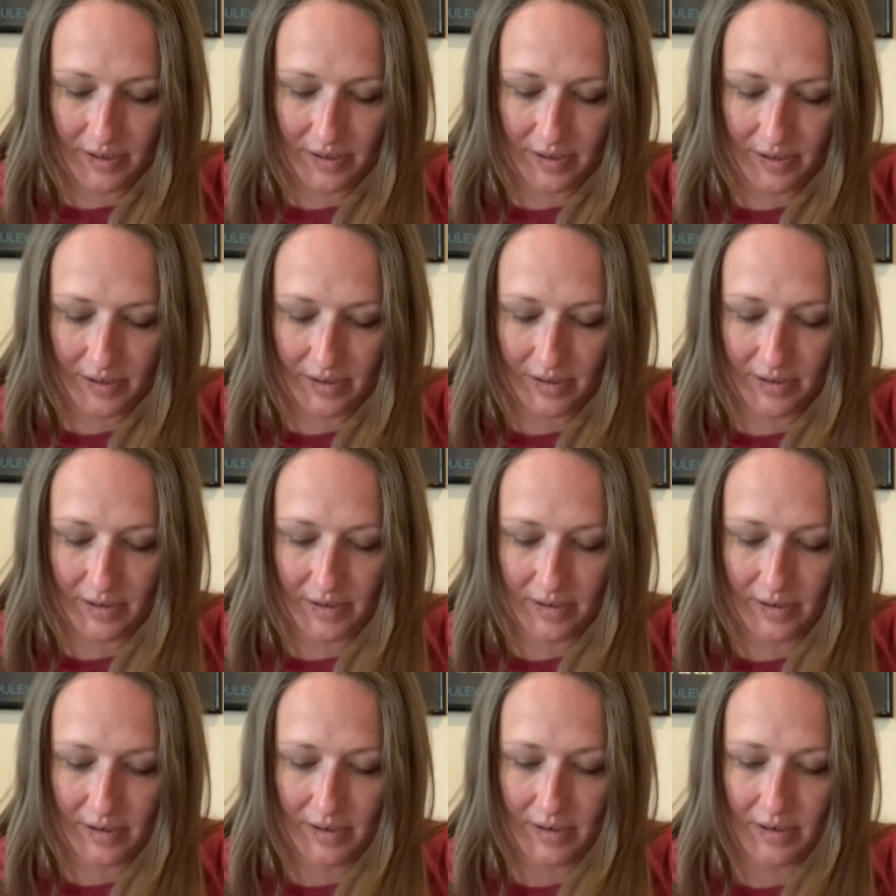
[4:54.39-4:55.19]

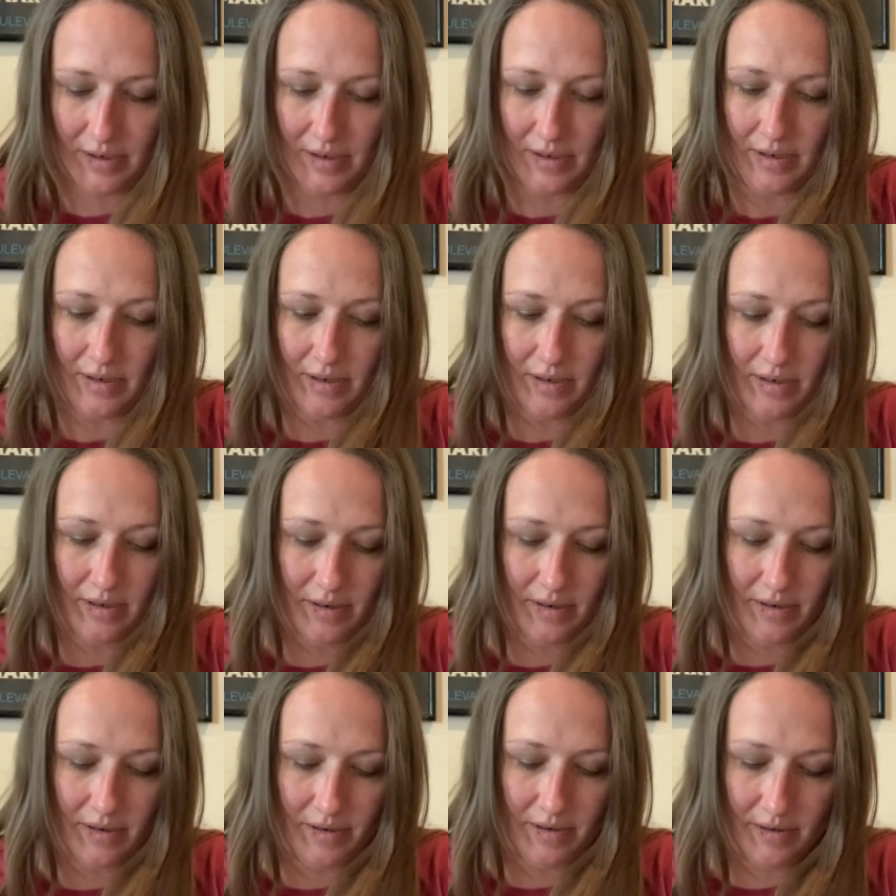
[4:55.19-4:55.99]

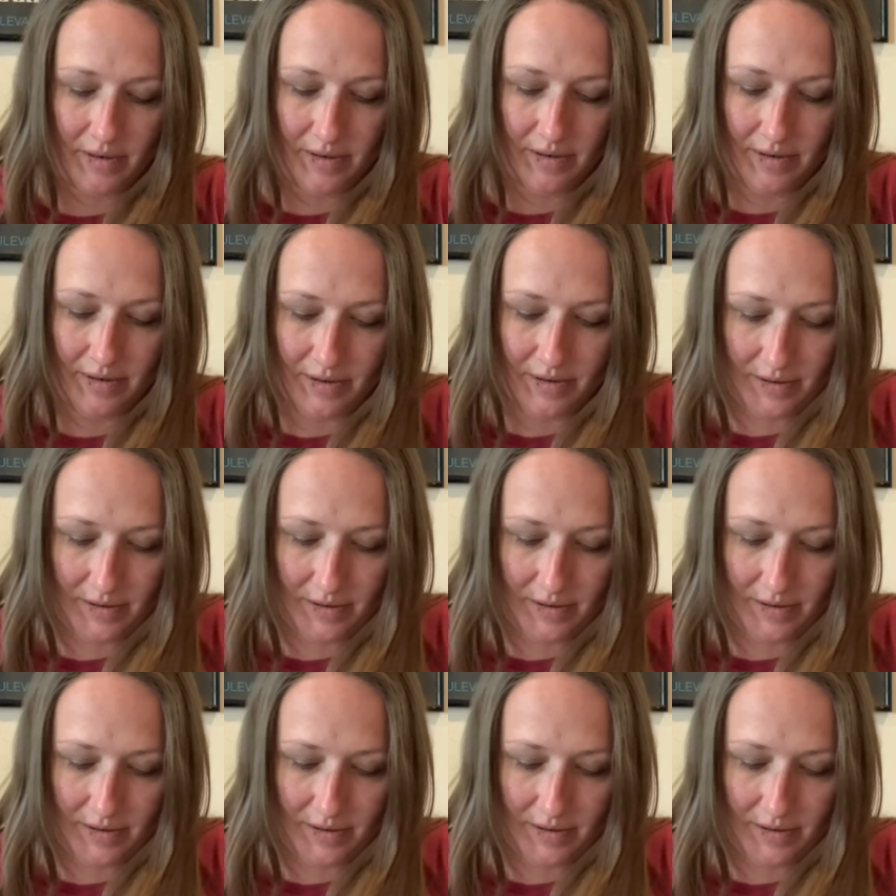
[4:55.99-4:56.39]
No one is speaking in this clip.